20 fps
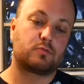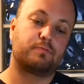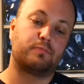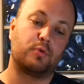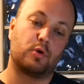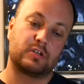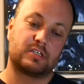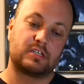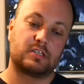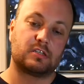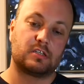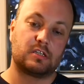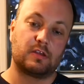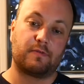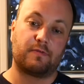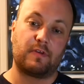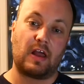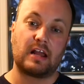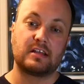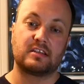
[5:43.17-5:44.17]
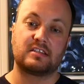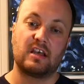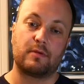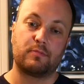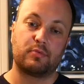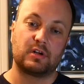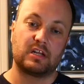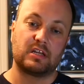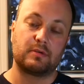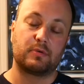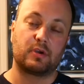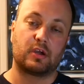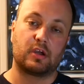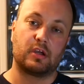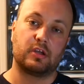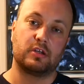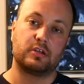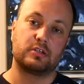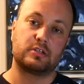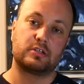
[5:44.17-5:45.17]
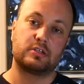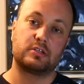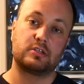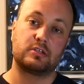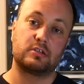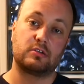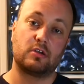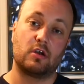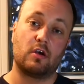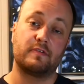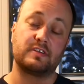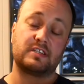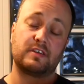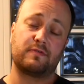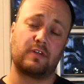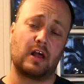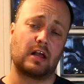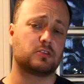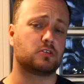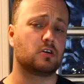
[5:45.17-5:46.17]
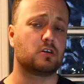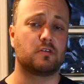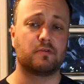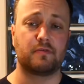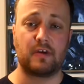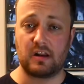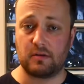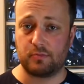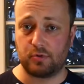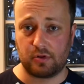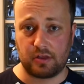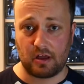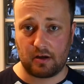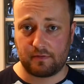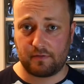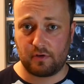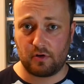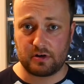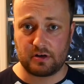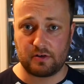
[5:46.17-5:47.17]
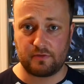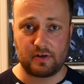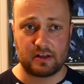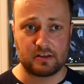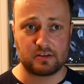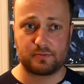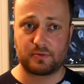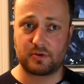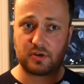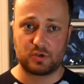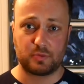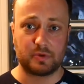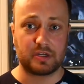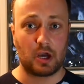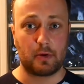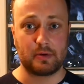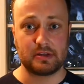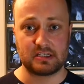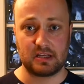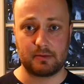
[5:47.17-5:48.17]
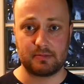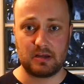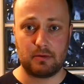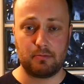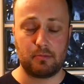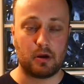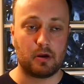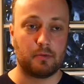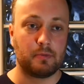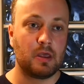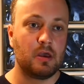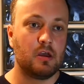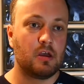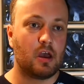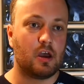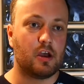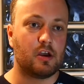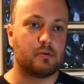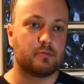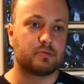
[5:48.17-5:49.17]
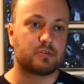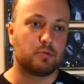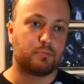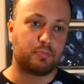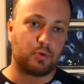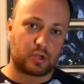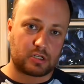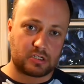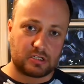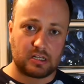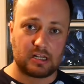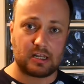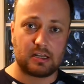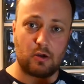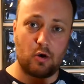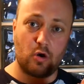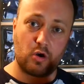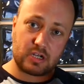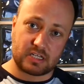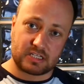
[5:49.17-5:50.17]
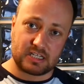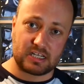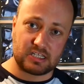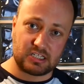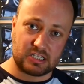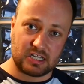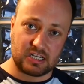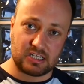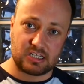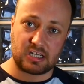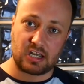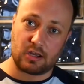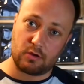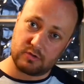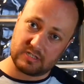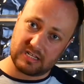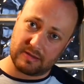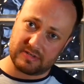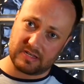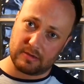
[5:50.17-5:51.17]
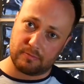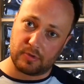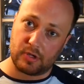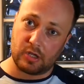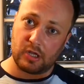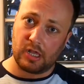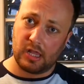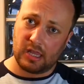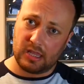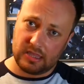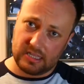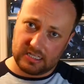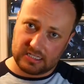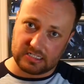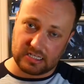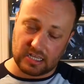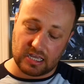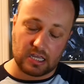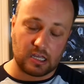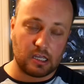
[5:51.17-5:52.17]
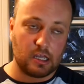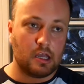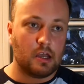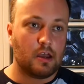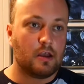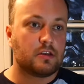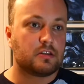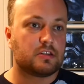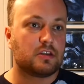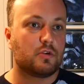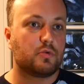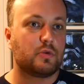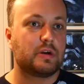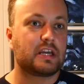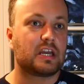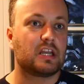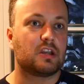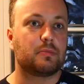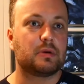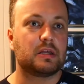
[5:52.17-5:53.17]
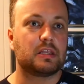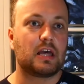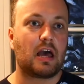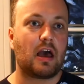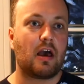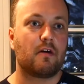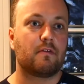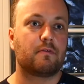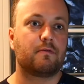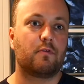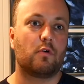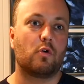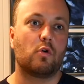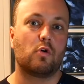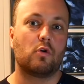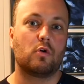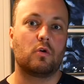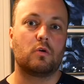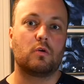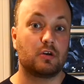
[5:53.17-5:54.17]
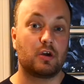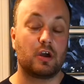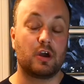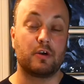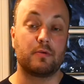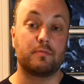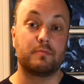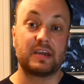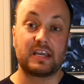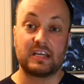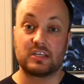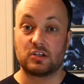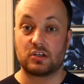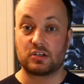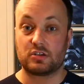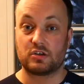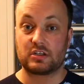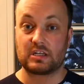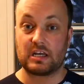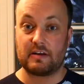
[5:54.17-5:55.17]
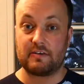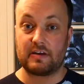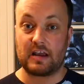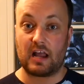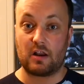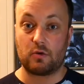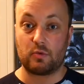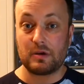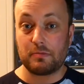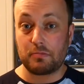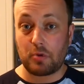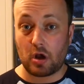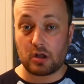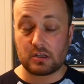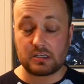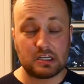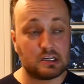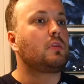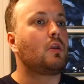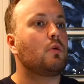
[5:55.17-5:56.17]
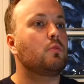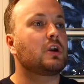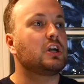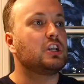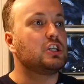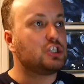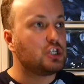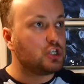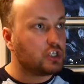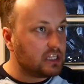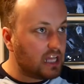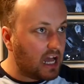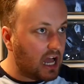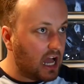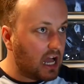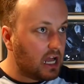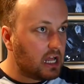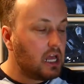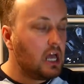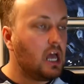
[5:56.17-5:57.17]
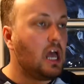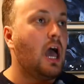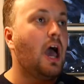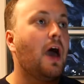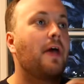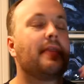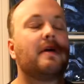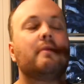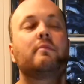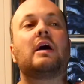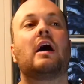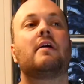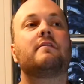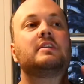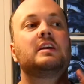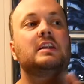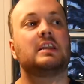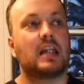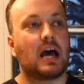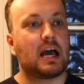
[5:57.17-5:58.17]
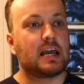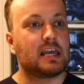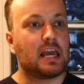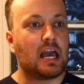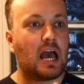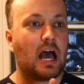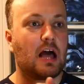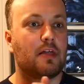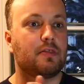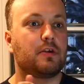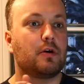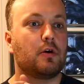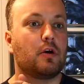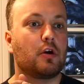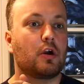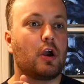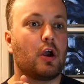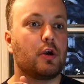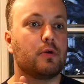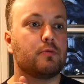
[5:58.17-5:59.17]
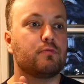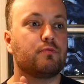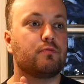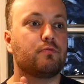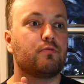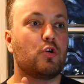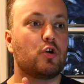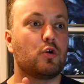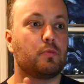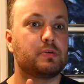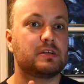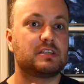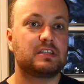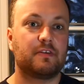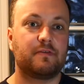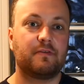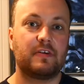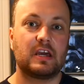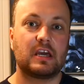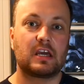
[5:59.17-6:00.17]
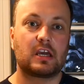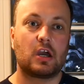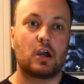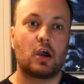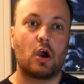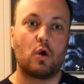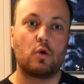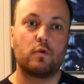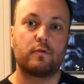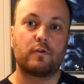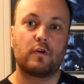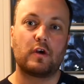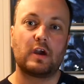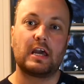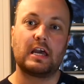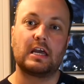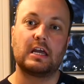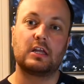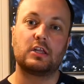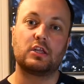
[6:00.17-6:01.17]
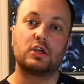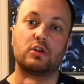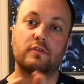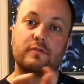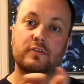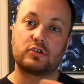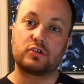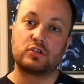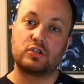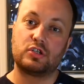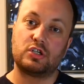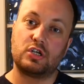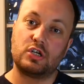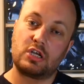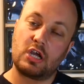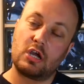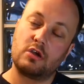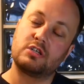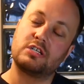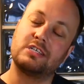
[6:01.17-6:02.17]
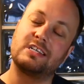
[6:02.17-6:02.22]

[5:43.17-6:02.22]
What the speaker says: Booked the flight separately because obviously flights aren't available that far in advance because we go in September. So booked August last year to go September this year. So we're going to be there for Mickey's Not So Scary Halloween Party. We're going to do that, and then we're having a night at the Royal Pacific over at Universal Studios